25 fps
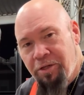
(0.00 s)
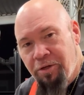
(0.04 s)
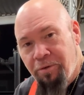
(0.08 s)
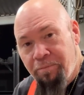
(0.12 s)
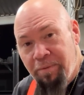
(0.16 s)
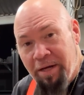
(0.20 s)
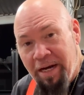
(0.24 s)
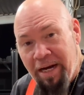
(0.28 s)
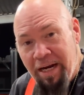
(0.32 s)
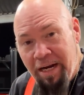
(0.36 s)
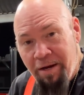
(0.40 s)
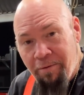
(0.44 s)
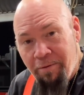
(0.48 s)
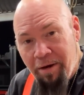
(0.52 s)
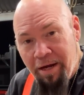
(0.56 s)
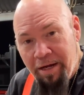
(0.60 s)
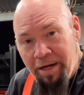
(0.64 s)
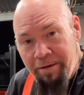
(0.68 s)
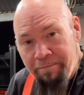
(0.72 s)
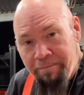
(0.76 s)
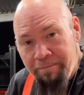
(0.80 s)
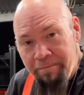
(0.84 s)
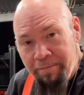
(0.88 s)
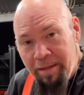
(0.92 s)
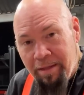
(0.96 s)
But anyway,
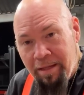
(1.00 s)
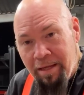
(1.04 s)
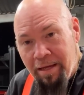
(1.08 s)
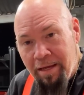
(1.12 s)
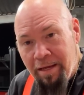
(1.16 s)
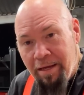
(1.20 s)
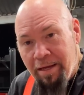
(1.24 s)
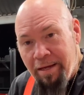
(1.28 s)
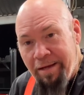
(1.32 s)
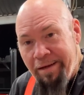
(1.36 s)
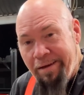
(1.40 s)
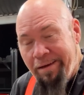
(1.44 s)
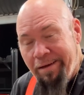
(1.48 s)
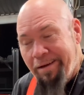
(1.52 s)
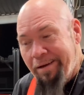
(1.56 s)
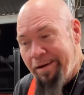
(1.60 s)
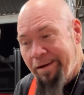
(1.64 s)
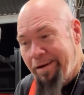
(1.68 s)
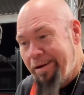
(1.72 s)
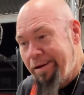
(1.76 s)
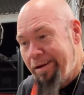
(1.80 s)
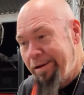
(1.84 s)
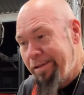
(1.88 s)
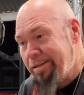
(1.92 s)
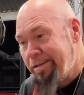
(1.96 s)

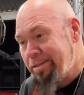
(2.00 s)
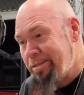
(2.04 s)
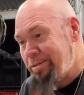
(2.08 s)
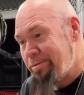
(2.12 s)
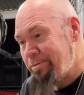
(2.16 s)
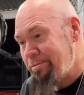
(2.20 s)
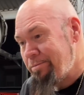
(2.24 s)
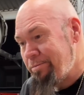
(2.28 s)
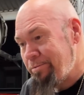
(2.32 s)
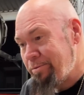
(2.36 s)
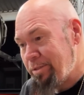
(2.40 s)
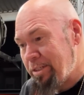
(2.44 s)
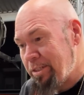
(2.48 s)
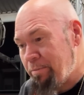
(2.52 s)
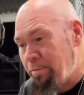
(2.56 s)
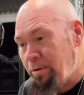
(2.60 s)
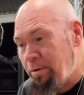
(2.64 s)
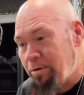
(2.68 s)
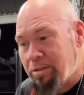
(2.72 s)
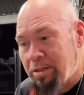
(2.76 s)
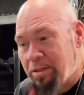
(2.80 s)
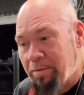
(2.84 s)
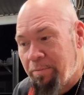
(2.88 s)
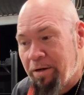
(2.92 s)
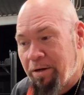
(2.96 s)
this was
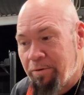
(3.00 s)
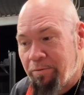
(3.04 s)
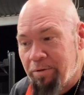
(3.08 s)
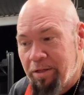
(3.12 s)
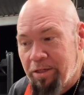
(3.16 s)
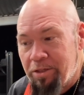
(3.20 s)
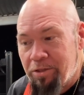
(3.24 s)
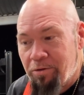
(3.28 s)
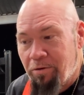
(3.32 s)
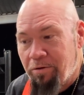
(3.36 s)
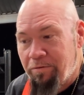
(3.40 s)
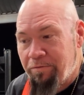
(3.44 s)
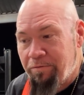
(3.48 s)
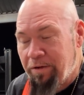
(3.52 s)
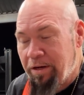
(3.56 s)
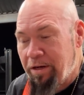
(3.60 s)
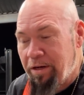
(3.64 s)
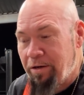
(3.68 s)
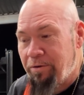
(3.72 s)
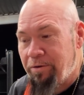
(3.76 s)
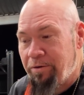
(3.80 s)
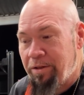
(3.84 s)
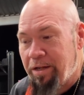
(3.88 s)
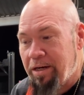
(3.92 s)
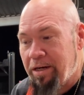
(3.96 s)
supposed to be a really short
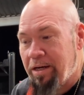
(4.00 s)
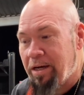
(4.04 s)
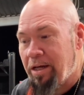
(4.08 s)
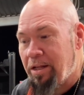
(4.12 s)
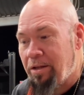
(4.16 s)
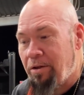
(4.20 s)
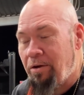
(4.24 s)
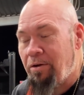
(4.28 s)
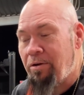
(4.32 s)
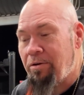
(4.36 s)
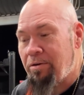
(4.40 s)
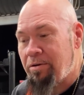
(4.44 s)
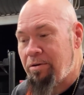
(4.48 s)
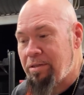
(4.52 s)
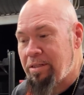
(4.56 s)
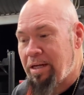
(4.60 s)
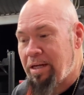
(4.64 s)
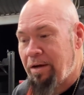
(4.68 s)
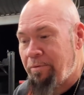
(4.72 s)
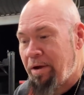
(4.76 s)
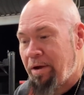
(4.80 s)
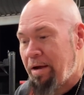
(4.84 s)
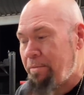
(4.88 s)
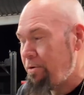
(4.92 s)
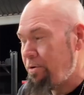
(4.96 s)
video and then it got long because I
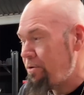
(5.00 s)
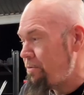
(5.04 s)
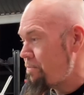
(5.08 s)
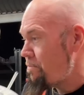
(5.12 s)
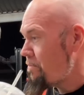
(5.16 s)
ramble.